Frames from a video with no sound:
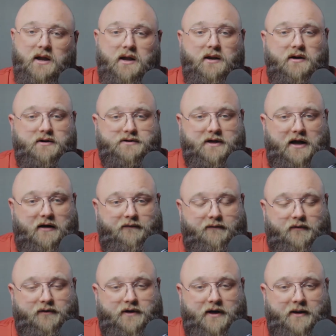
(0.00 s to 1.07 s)
And here's a
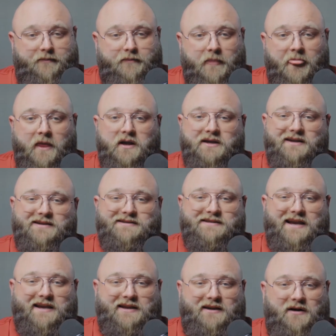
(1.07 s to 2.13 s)
helpful tip. Get a
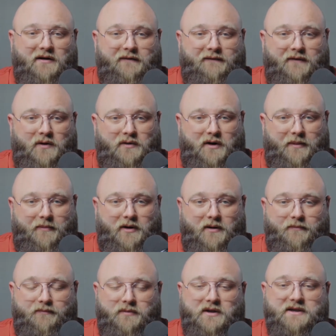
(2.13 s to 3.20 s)
secondary phone
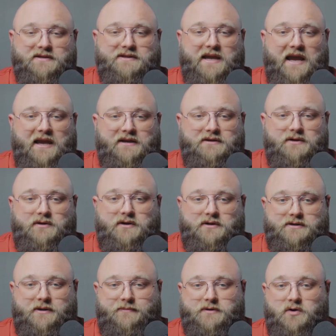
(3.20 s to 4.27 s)
number. These days you
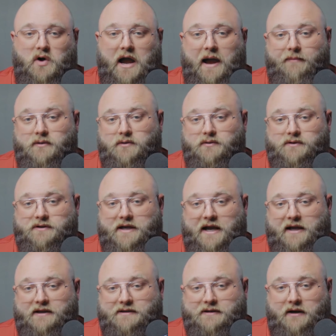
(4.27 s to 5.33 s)
can subscribe to a
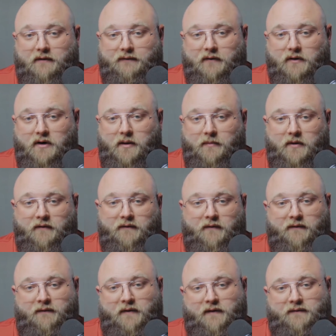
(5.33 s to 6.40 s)
second cell phone number
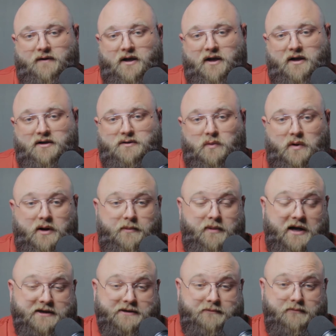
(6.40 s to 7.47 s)
for $15,
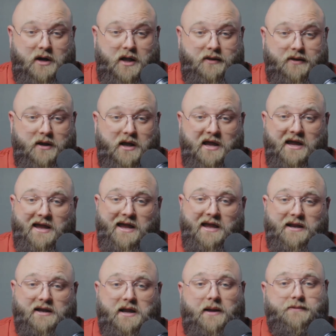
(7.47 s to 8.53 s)
$20 a month,
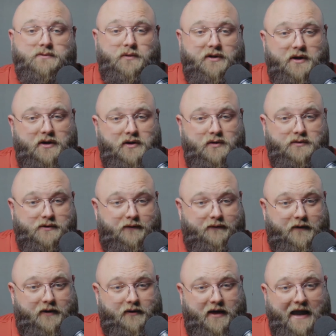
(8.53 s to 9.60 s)
and it comes with a
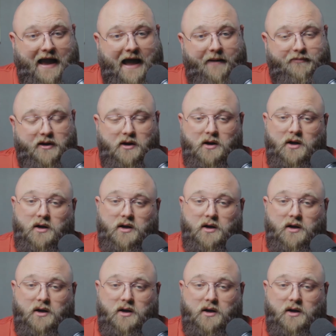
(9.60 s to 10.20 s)
user-friendly app.